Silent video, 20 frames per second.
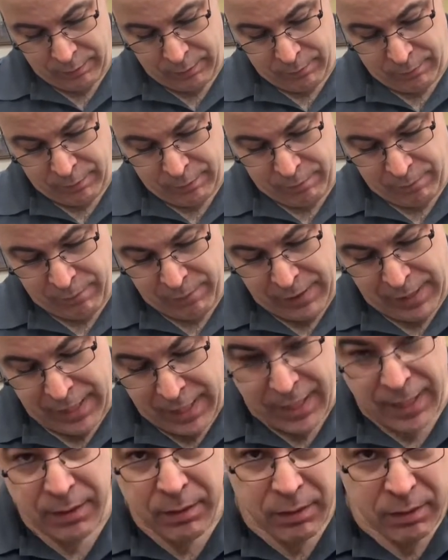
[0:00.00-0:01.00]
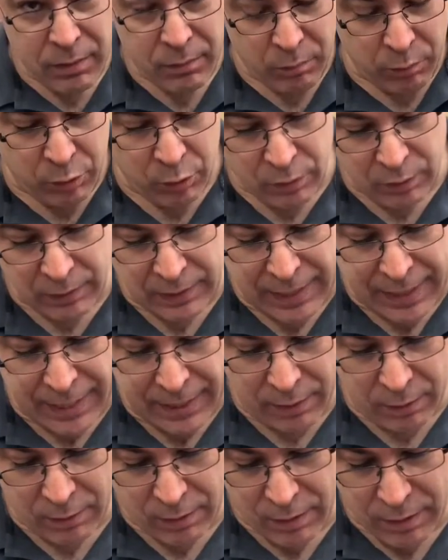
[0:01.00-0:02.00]
the fan, pull that
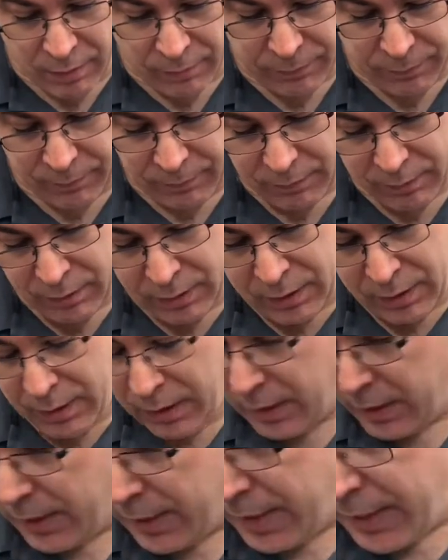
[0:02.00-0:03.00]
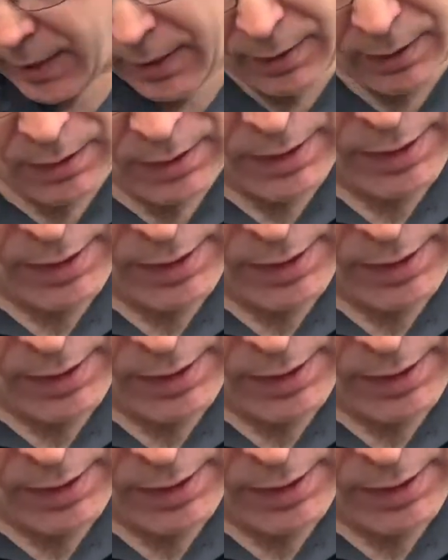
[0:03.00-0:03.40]
off, and I